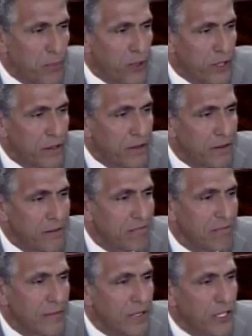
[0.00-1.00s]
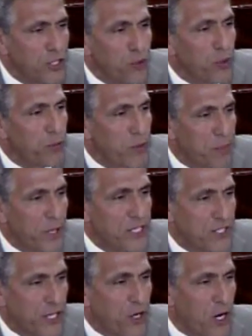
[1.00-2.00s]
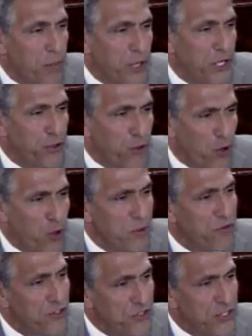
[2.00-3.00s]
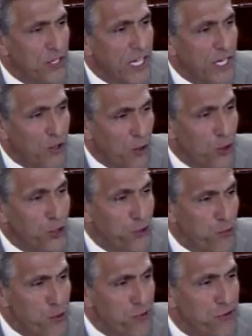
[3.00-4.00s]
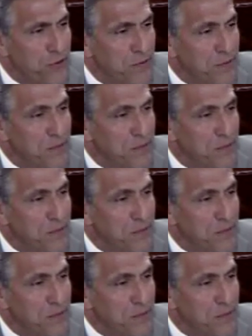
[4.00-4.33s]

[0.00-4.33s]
put, you wouldn't replace the carpet in your home if you still had a hole in your roof.